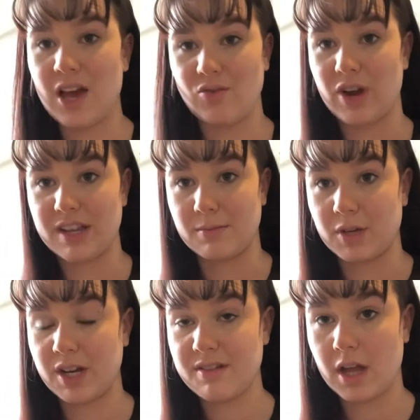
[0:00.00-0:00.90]
Right, so I'm
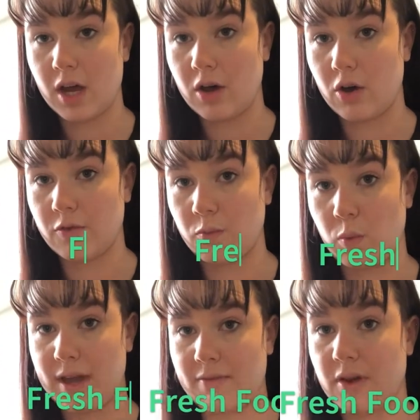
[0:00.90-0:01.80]
going to start off
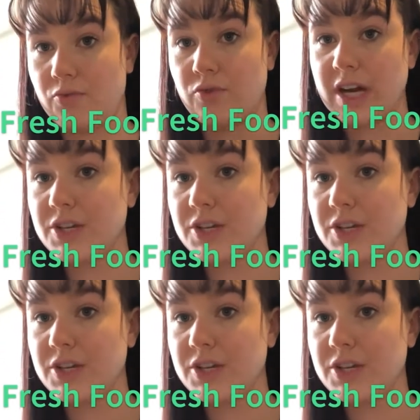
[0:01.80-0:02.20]
with fresh